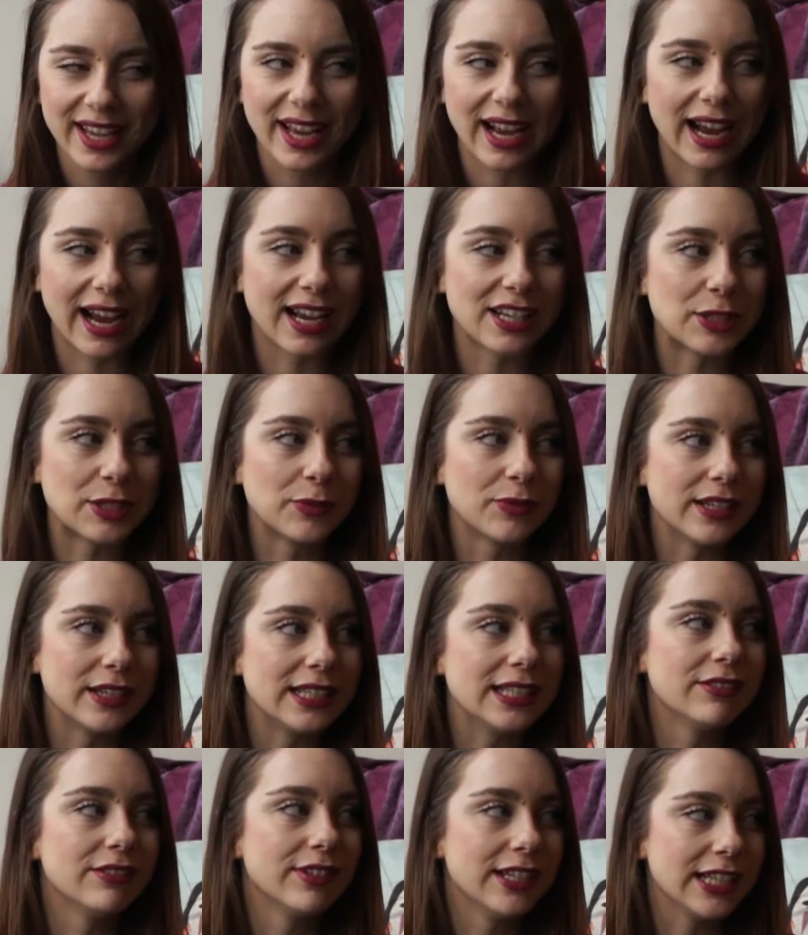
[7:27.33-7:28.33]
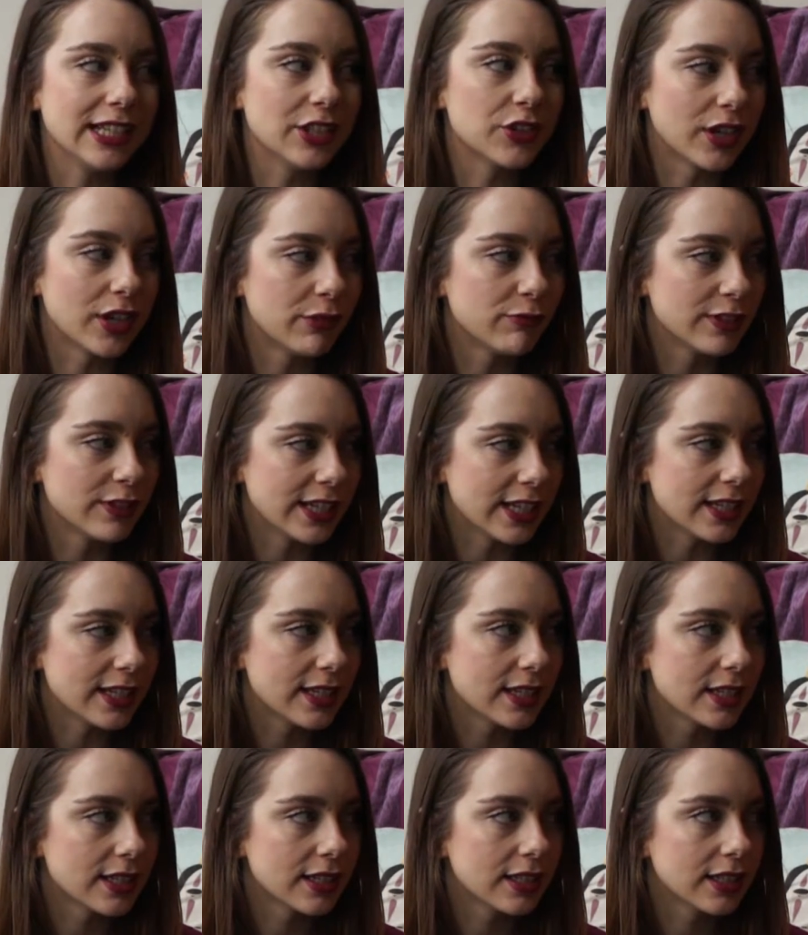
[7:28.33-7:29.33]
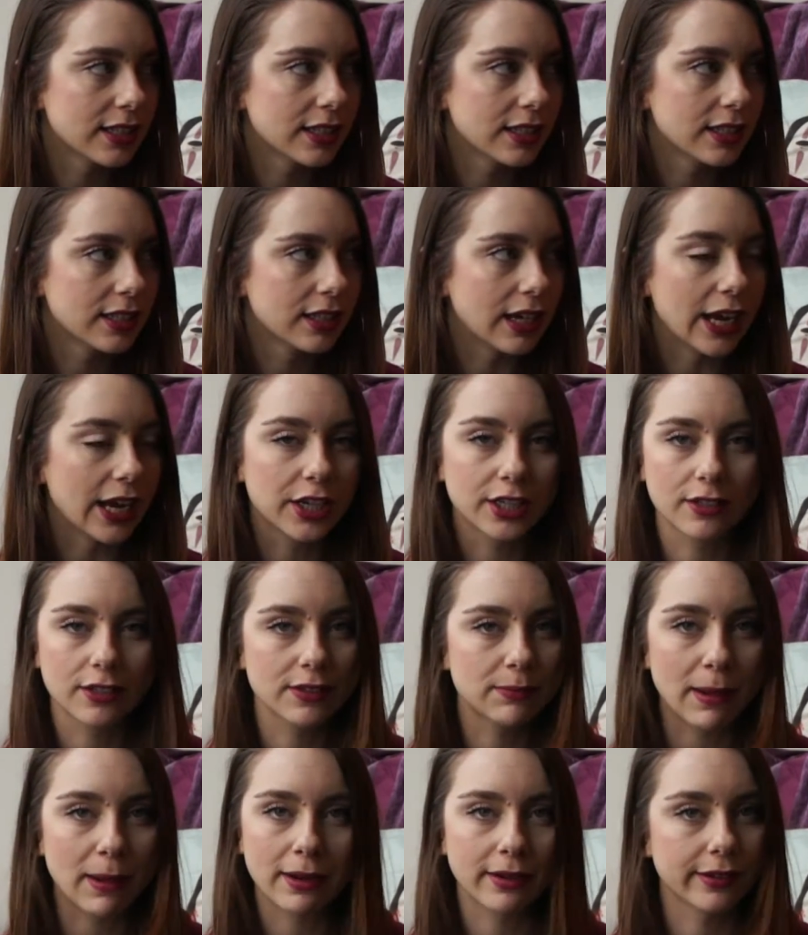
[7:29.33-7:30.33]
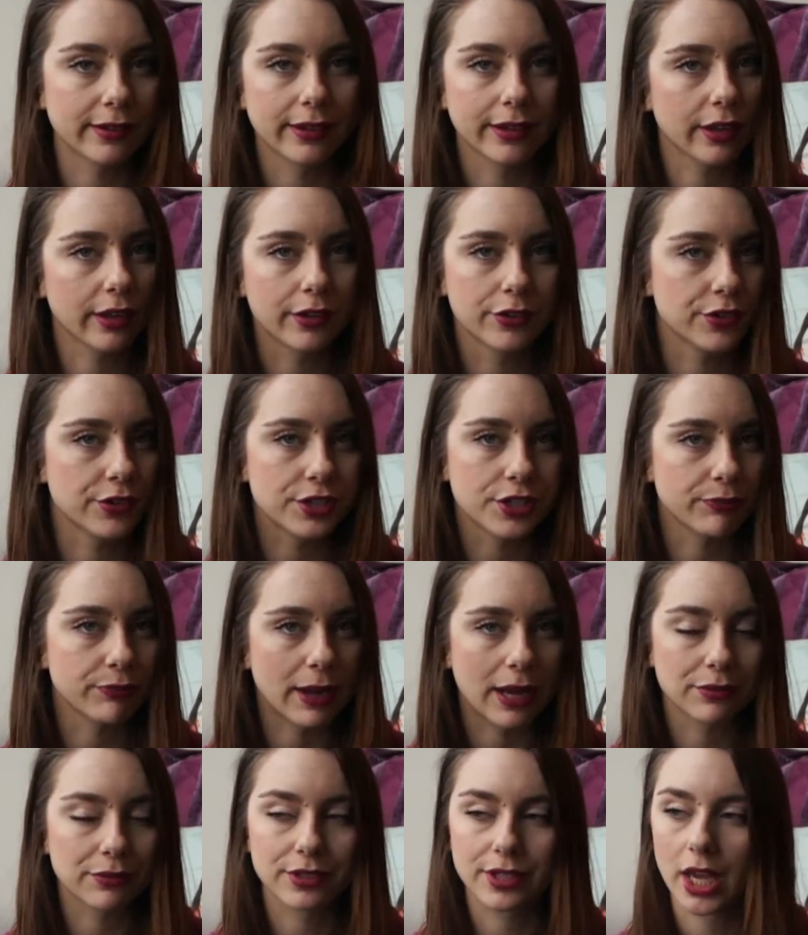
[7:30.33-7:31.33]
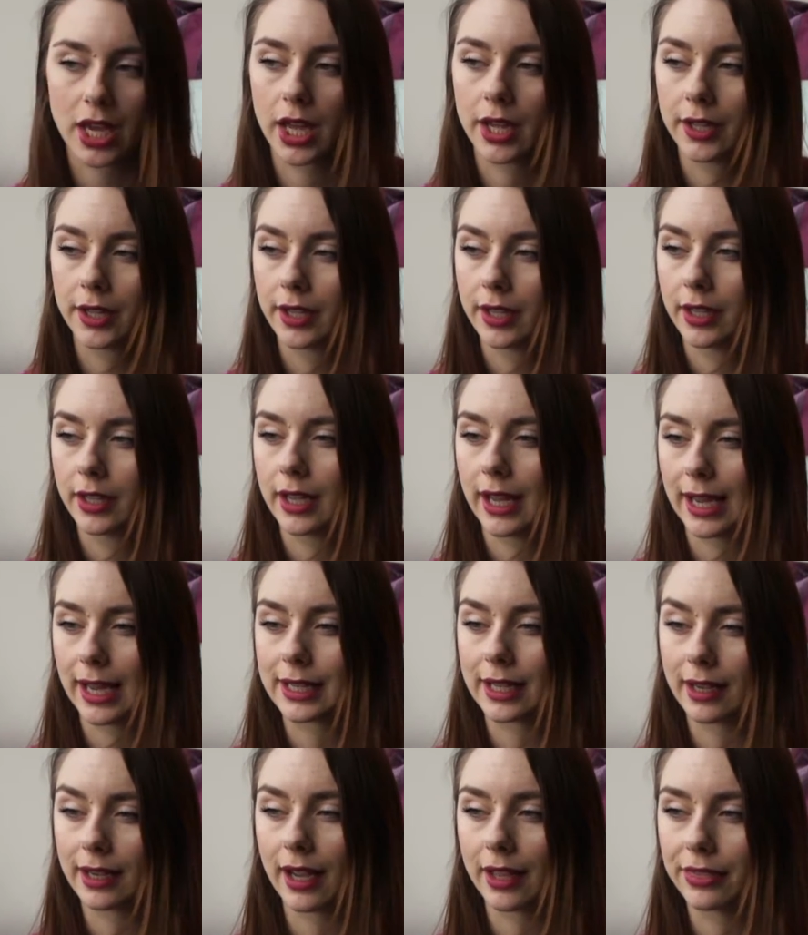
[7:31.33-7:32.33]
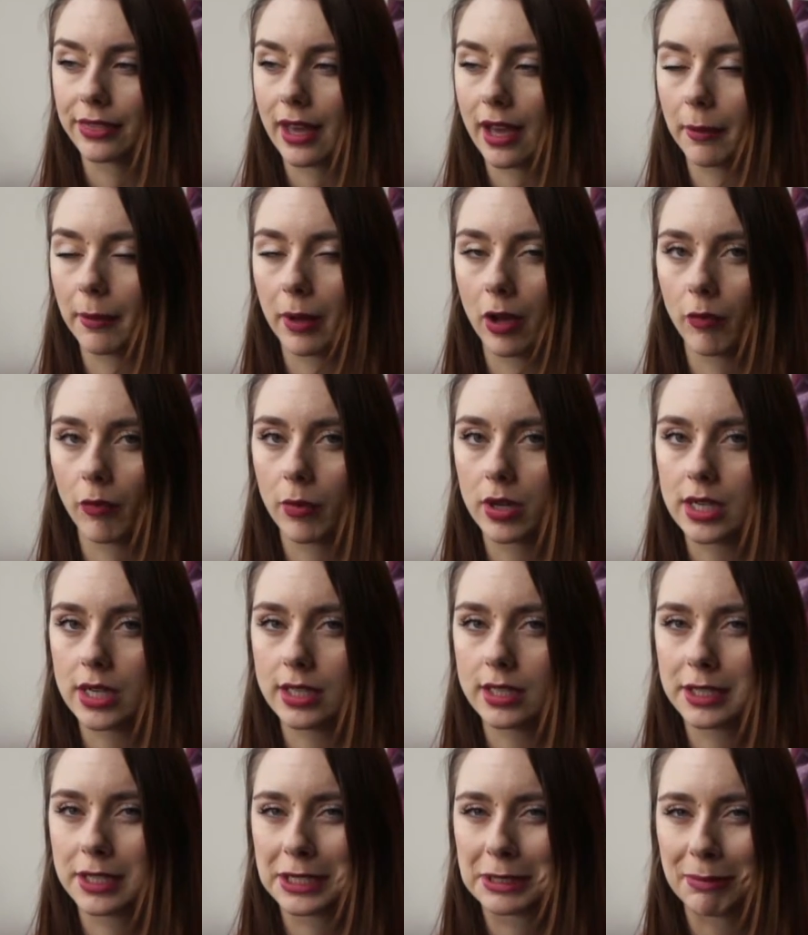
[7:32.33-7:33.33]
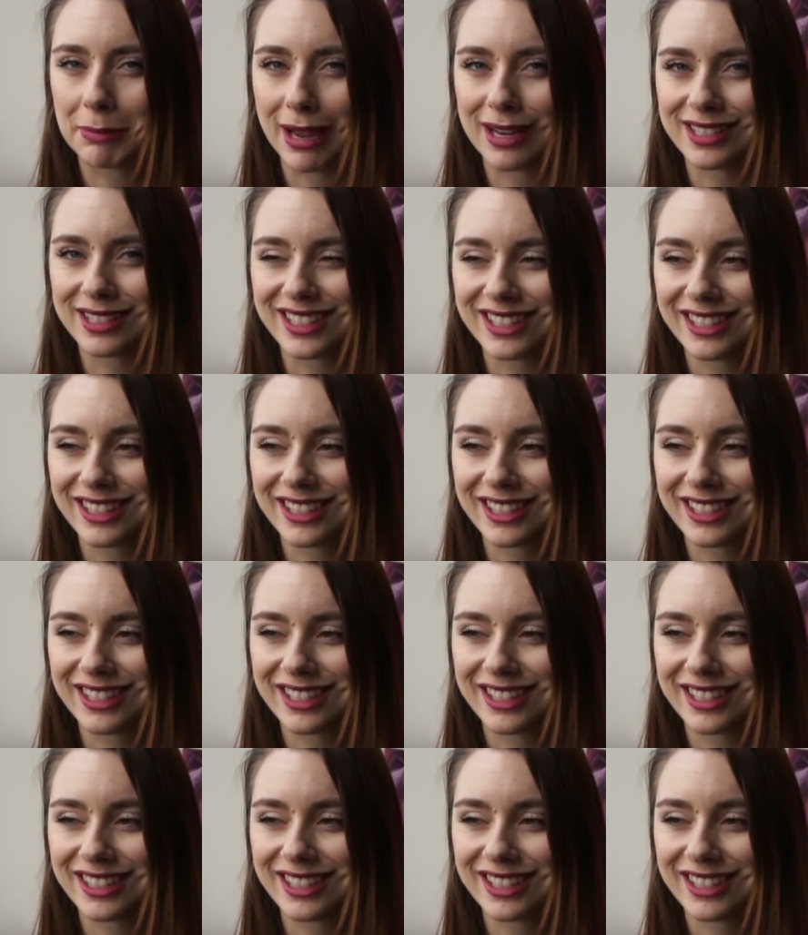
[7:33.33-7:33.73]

I had to really try and resist. I could have spent like hundreds of pounds there had I had that amount of money to spend.